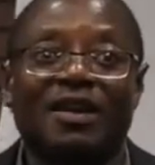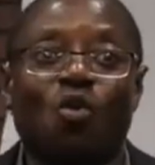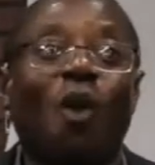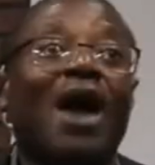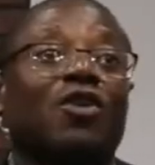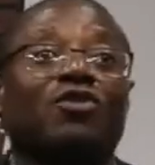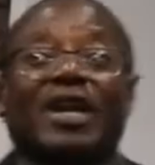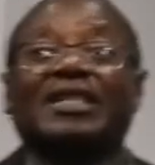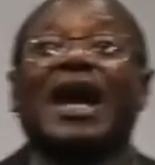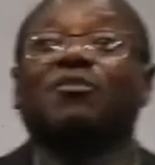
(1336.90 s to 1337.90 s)

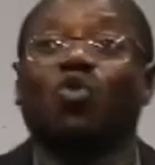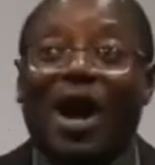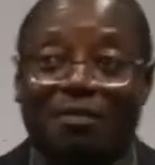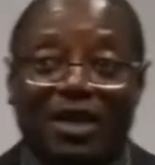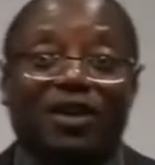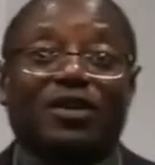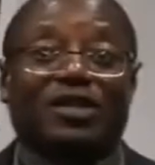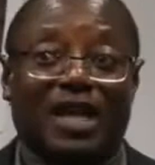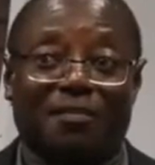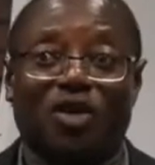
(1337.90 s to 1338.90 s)
100 times 1 million is
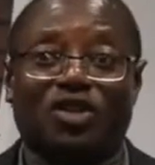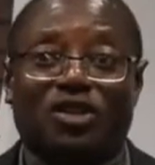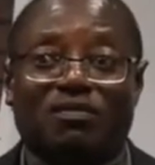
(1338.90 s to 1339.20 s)
how much?